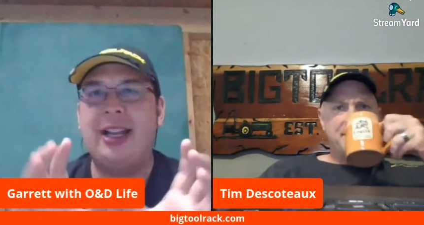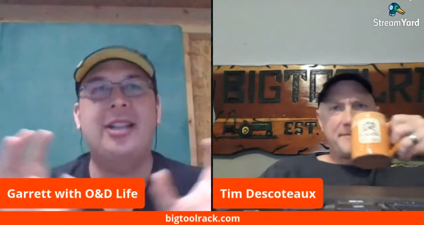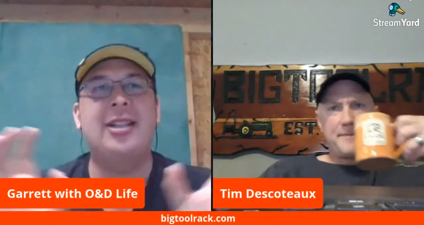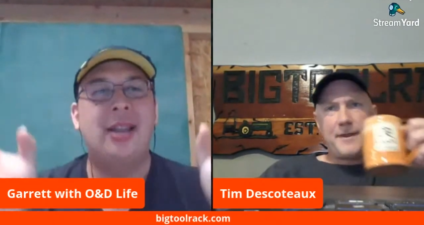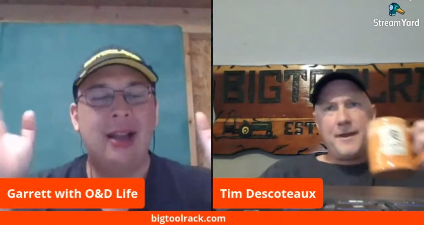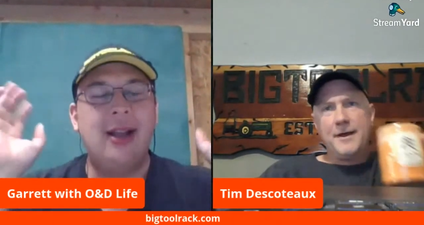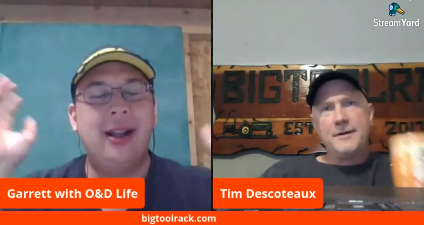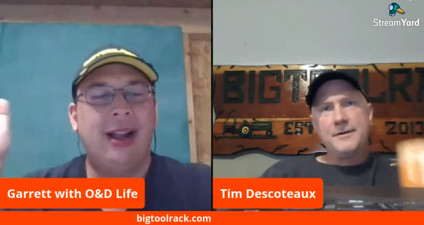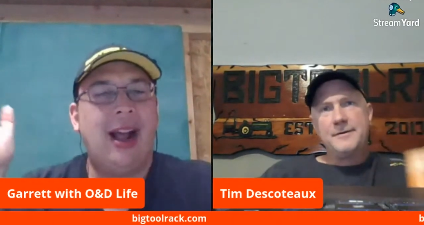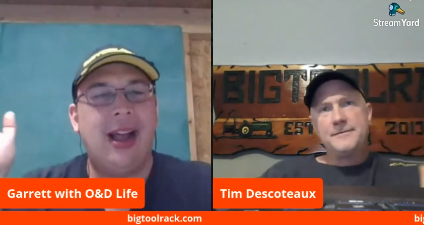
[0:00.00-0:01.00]
Speaker 1: I could,
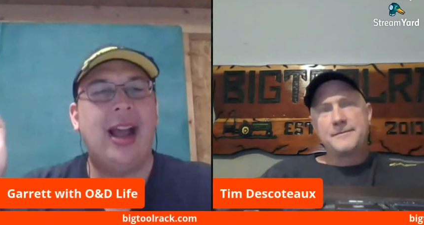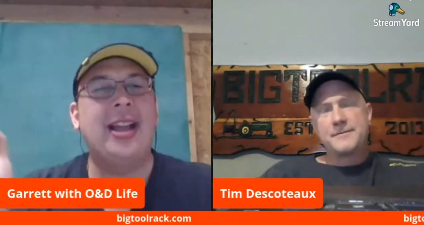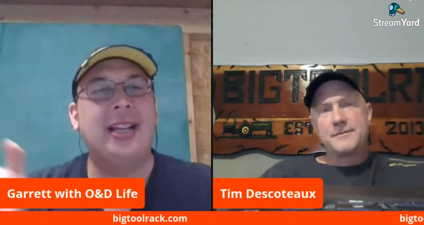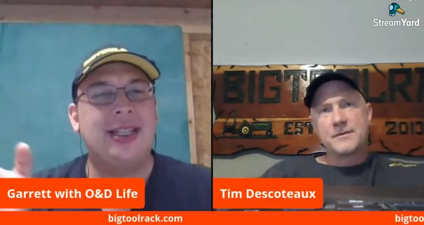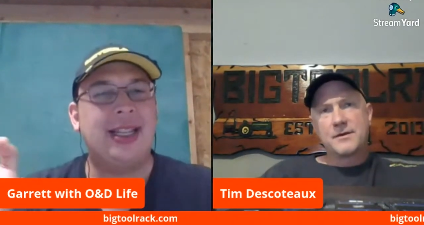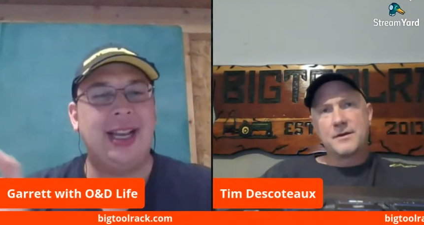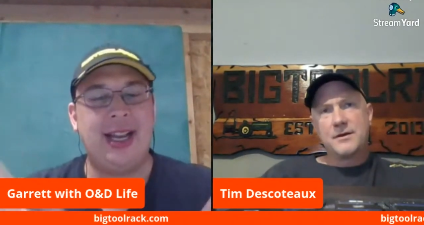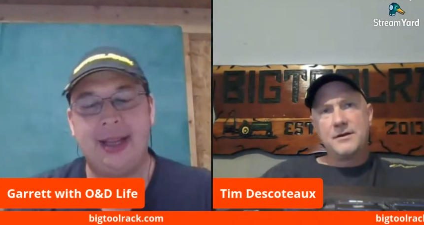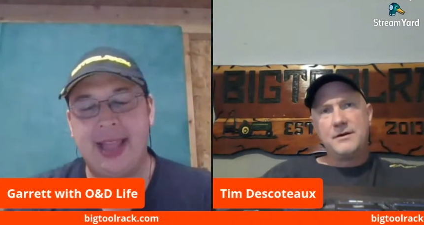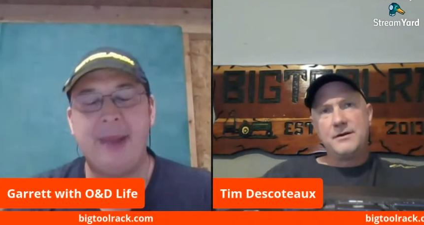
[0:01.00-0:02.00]
I, I, could
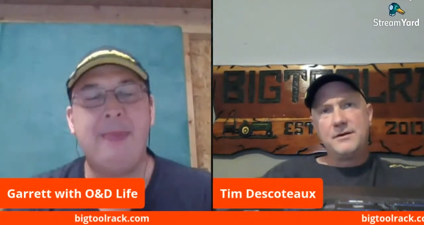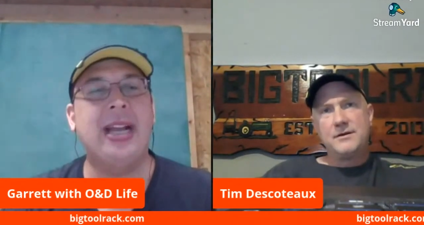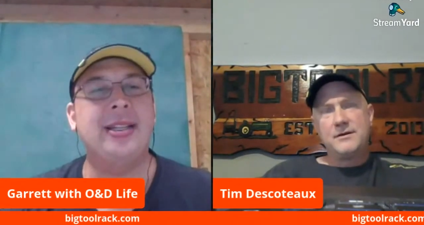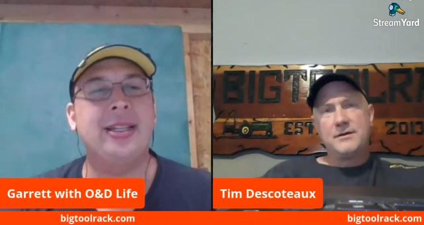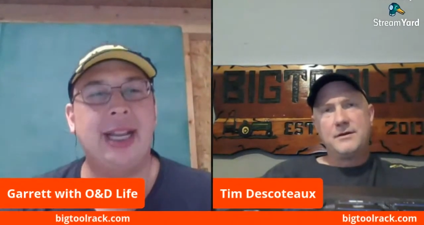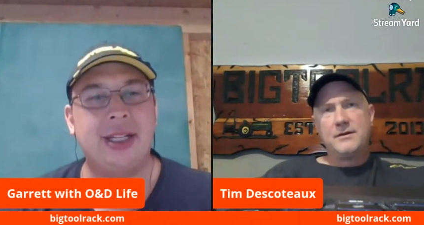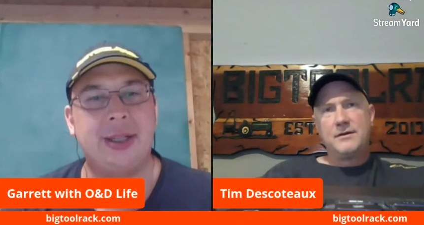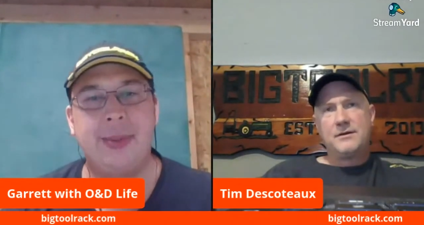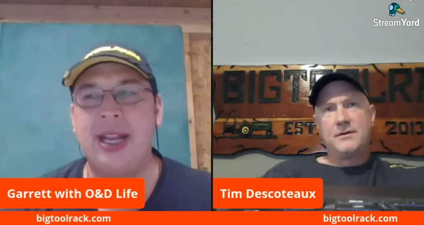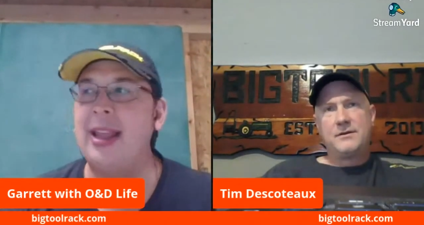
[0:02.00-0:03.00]
see it. That made
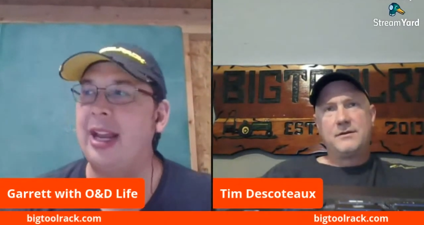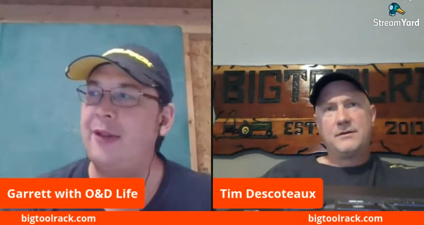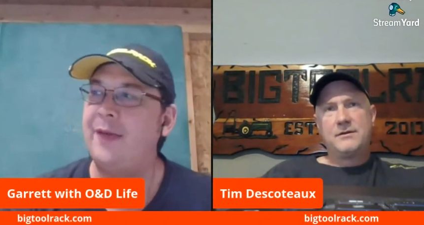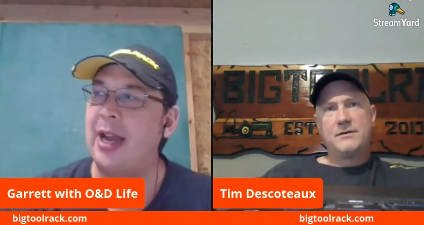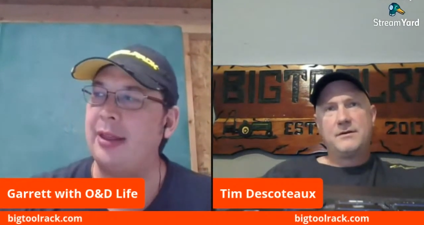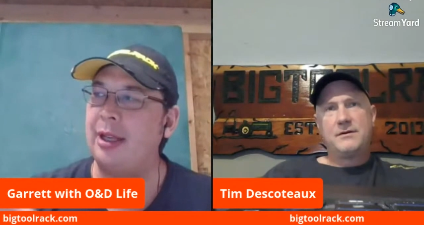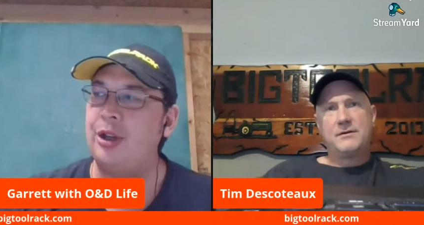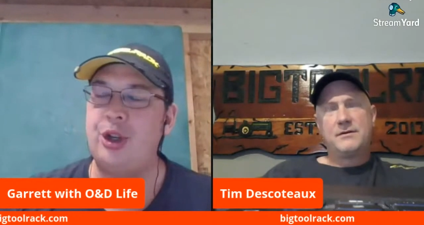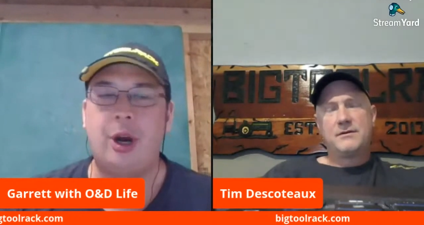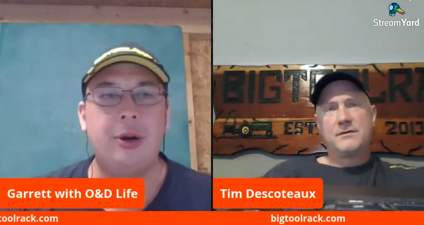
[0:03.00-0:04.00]
sense to me. That you've got
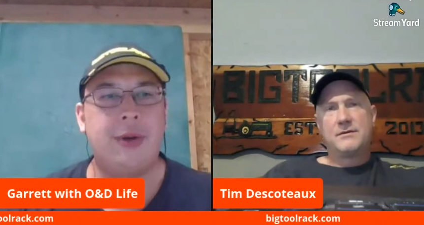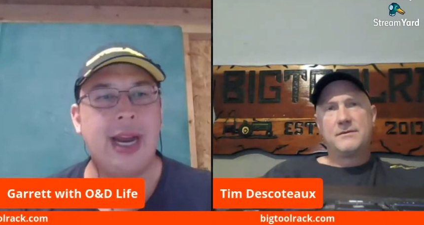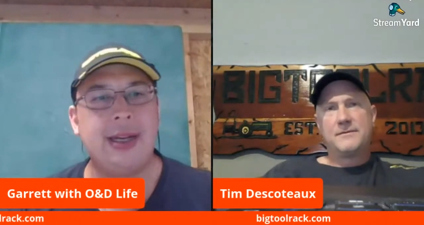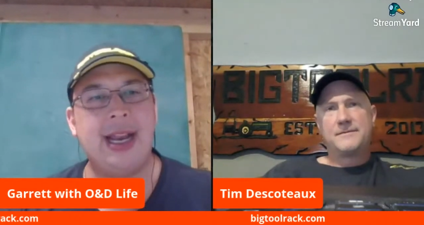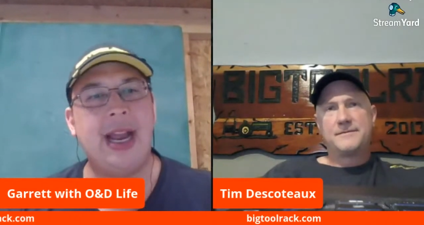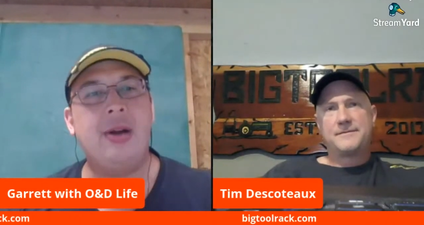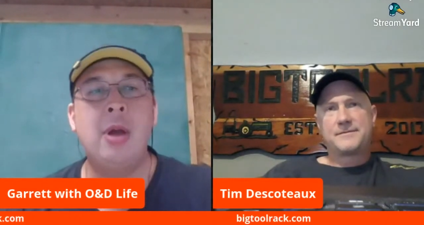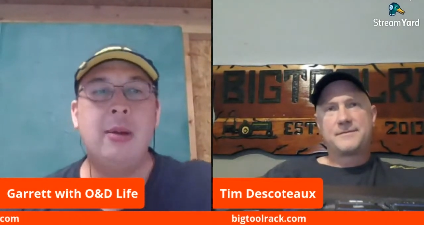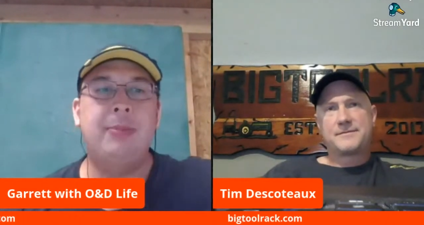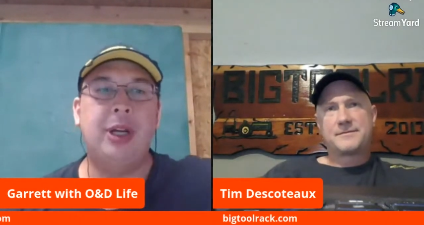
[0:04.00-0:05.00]
this yard rack
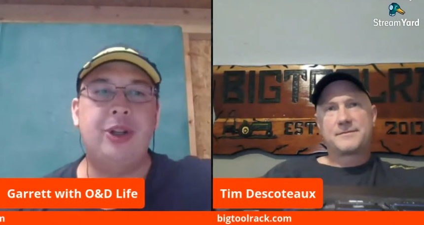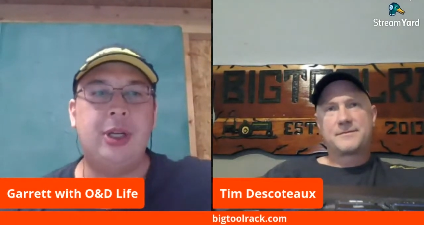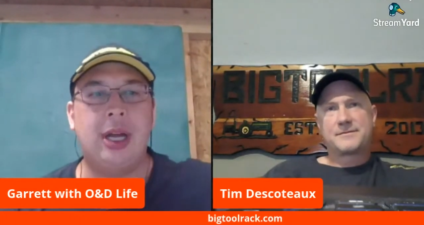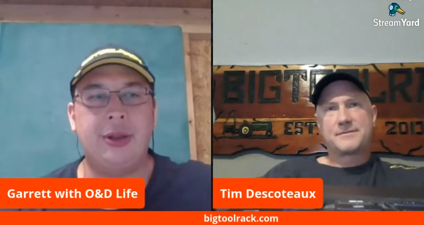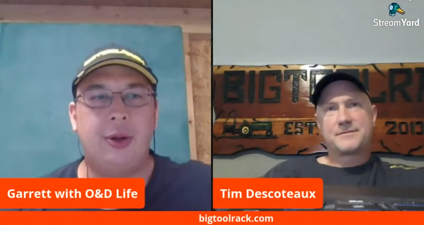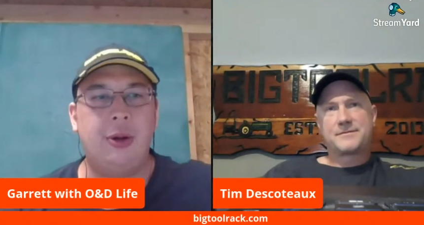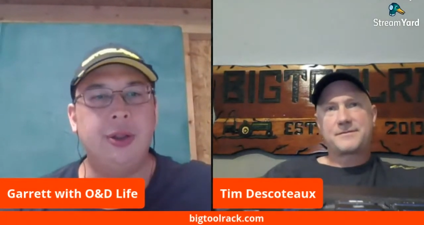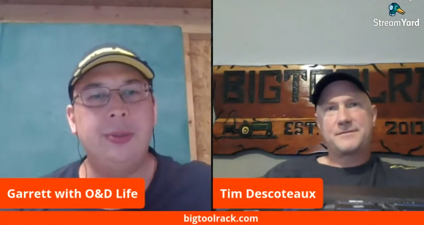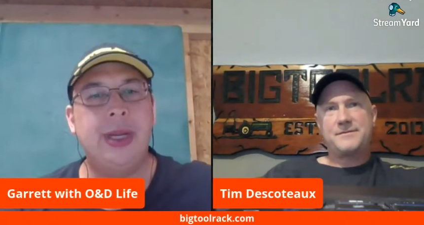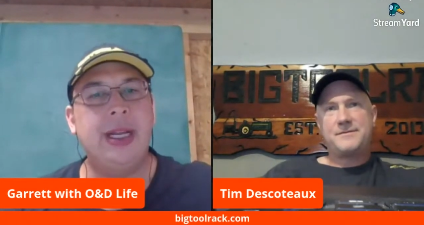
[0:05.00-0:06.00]
now, plus you got the
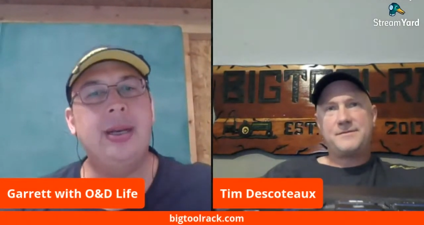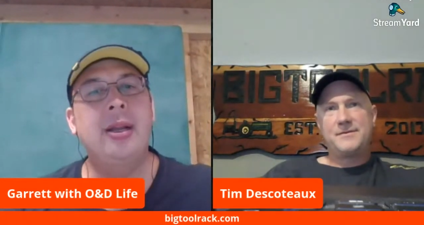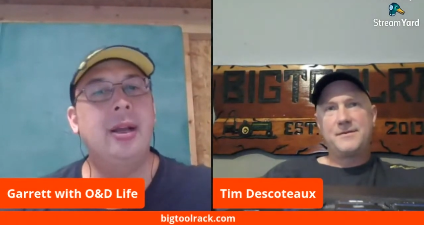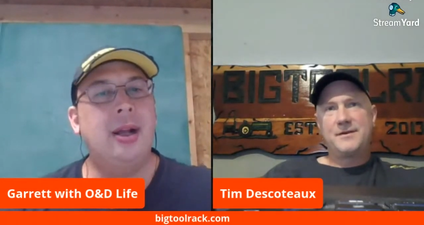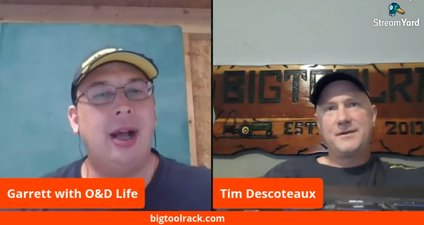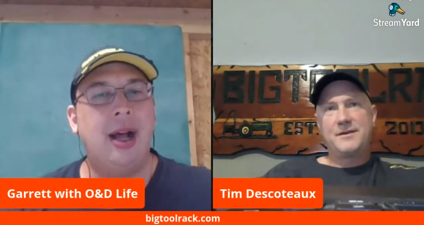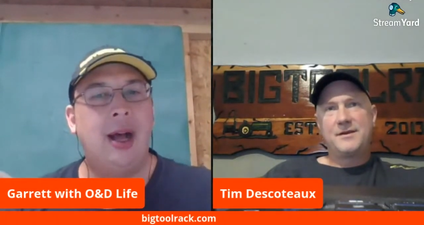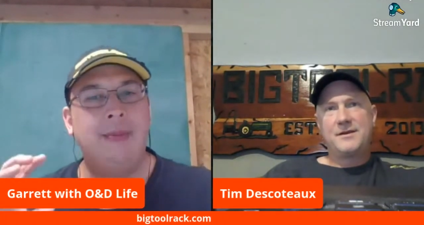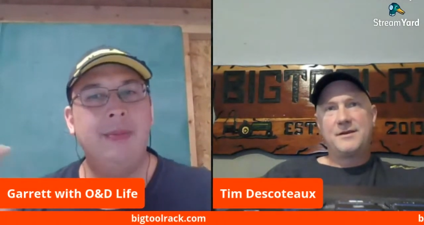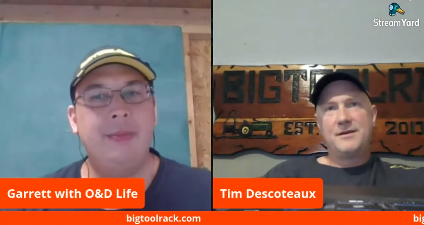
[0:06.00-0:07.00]
ultimate.
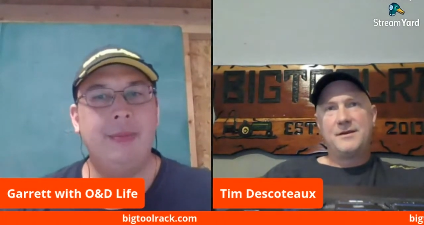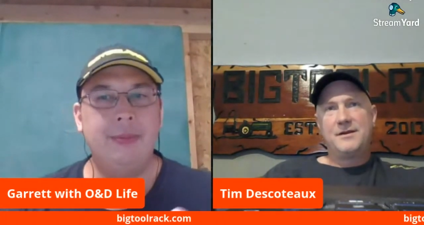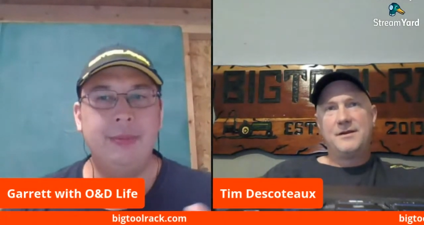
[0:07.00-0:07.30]
Um,